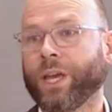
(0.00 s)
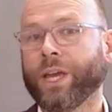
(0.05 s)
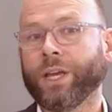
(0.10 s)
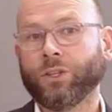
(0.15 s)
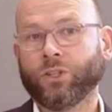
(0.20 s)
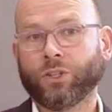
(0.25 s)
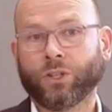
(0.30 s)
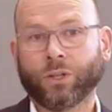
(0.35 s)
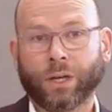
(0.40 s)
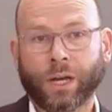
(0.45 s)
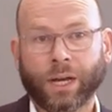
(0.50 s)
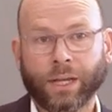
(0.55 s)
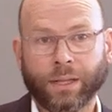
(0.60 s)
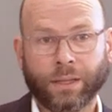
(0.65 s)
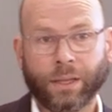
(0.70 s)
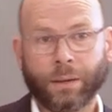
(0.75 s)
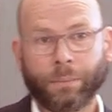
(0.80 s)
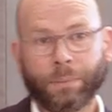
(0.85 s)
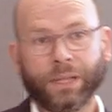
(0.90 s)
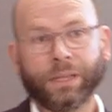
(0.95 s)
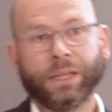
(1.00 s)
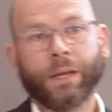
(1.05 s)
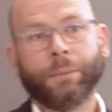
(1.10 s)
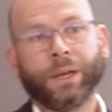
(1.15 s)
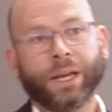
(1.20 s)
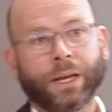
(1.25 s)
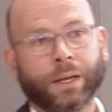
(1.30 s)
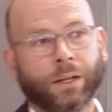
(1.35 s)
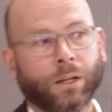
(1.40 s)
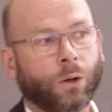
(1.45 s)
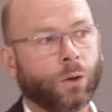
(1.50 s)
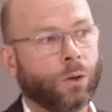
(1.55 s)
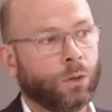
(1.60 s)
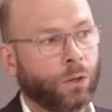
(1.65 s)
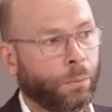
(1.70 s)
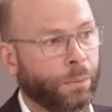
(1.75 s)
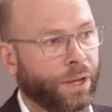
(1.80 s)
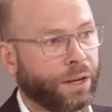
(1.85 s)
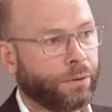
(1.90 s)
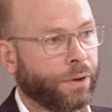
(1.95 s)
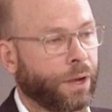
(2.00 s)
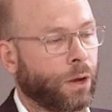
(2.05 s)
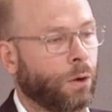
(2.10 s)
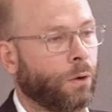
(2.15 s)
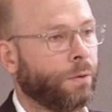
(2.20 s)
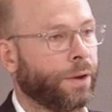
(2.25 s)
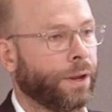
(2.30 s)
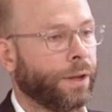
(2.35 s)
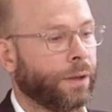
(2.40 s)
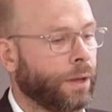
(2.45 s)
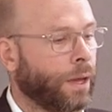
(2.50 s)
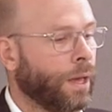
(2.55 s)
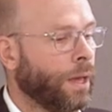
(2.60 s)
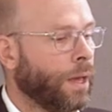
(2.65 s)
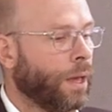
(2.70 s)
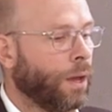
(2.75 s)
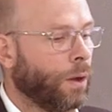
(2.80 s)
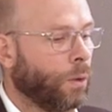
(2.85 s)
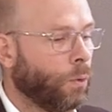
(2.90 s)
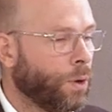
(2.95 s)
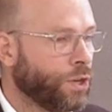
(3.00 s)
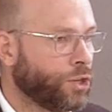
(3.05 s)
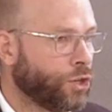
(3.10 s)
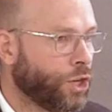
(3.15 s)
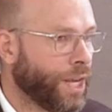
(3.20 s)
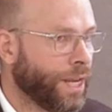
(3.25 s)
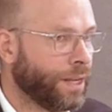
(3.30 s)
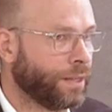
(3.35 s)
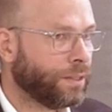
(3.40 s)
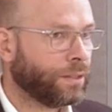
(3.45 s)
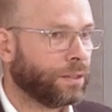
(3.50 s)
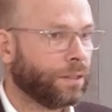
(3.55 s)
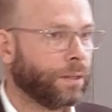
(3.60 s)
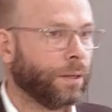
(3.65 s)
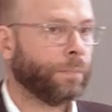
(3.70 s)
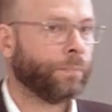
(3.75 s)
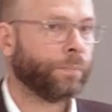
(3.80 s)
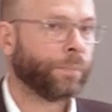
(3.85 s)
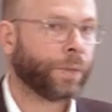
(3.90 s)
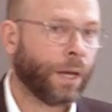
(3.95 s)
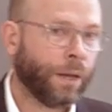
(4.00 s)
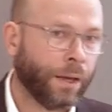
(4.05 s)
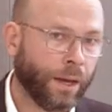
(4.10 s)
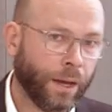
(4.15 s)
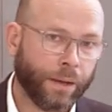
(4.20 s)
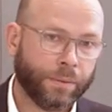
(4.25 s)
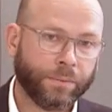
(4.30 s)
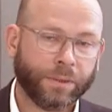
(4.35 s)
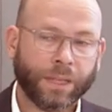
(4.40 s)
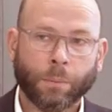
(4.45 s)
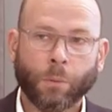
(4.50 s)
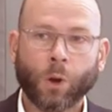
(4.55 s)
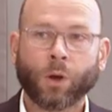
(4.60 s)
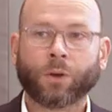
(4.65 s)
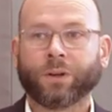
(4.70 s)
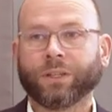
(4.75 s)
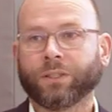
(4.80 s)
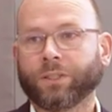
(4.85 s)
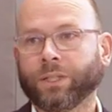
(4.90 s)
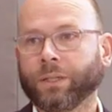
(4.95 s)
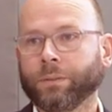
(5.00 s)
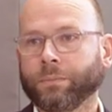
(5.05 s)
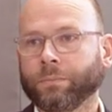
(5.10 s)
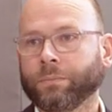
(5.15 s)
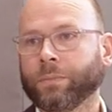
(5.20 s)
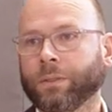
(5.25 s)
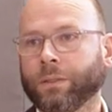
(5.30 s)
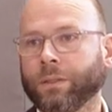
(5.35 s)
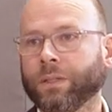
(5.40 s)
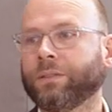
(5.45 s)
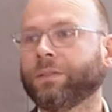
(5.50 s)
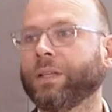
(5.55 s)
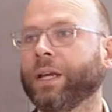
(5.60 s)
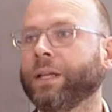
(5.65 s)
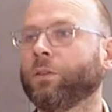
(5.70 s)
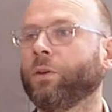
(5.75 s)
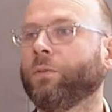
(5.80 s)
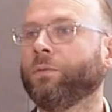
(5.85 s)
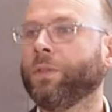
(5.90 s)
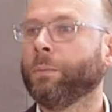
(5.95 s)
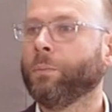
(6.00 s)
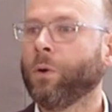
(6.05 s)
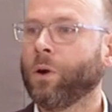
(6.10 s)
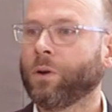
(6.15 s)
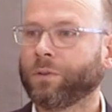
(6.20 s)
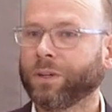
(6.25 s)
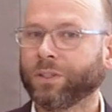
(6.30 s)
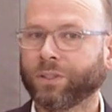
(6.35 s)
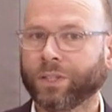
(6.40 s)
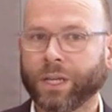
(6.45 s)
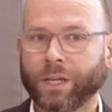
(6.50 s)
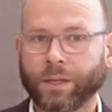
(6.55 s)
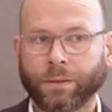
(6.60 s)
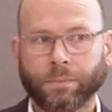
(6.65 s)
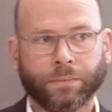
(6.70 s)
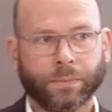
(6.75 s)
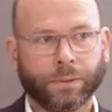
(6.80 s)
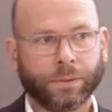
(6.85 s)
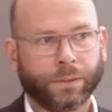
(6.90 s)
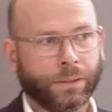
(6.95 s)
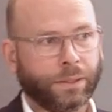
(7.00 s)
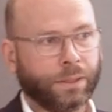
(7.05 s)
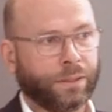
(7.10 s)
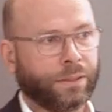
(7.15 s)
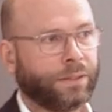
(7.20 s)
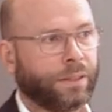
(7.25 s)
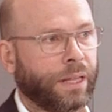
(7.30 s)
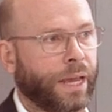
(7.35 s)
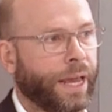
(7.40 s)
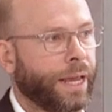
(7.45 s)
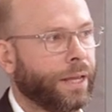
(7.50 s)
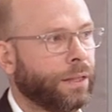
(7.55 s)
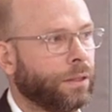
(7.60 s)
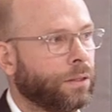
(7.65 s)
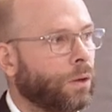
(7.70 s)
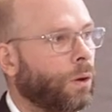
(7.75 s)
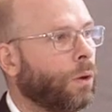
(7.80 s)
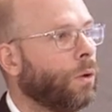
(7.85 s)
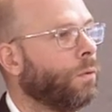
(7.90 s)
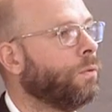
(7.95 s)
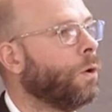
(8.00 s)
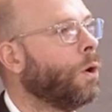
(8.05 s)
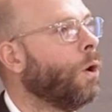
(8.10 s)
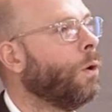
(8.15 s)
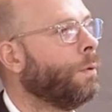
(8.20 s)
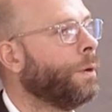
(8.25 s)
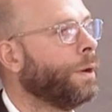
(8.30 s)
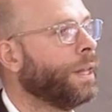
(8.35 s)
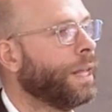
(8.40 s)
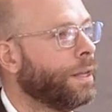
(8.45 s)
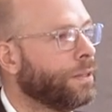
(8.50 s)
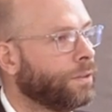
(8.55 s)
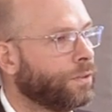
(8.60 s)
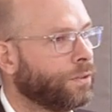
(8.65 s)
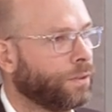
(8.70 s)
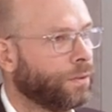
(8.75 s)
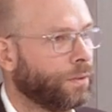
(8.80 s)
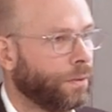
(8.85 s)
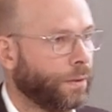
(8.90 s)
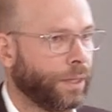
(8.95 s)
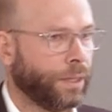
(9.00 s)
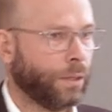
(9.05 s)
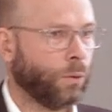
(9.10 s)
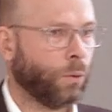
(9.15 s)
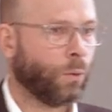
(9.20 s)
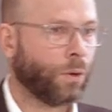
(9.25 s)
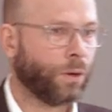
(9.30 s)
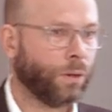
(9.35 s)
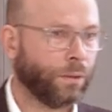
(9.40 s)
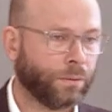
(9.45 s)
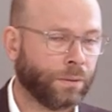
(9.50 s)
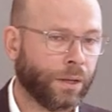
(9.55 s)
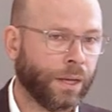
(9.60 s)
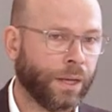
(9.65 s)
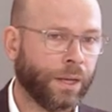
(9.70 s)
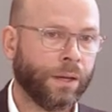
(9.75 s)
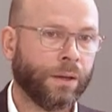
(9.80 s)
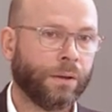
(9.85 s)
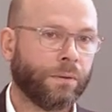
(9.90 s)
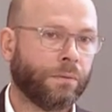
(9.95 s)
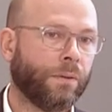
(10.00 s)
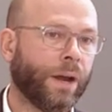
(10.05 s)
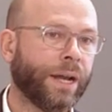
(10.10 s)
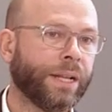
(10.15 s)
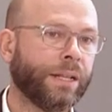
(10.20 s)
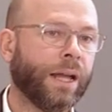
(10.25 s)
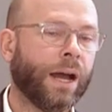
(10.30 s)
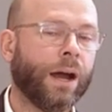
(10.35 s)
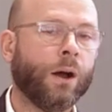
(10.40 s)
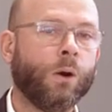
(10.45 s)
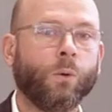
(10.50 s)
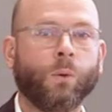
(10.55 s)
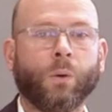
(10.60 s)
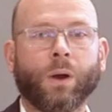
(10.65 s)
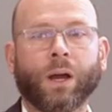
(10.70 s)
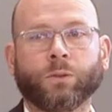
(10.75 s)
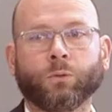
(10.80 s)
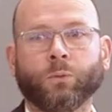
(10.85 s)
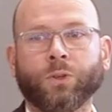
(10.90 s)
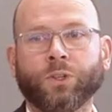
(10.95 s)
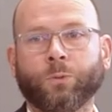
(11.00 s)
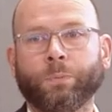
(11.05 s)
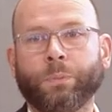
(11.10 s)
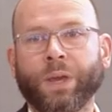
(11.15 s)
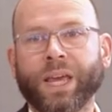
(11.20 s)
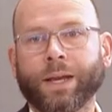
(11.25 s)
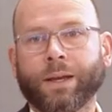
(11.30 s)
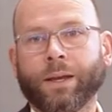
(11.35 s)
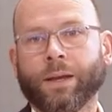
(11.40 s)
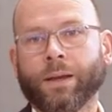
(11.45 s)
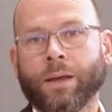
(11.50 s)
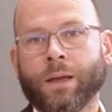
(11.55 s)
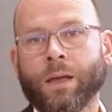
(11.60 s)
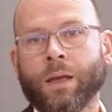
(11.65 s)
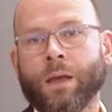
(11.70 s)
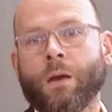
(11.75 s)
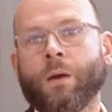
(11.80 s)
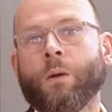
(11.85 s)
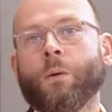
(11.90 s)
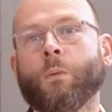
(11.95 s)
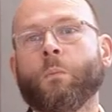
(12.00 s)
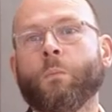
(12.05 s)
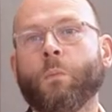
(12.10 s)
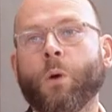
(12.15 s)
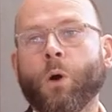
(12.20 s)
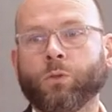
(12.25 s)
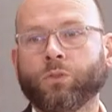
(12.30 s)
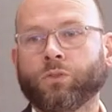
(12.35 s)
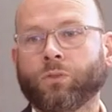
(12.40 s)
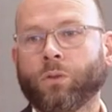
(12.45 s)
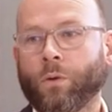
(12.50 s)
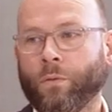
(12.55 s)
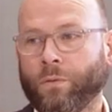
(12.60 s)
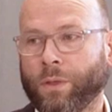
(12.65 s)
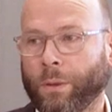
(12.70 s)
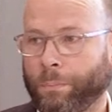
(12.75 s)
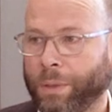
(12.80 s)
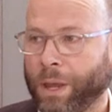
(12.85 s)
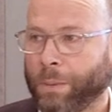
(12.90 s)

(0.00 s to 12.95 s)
change and the pandemic and economic recovery, which is democracy, the state of democracy, the state of governance in the world. Right now, as we speak, most of the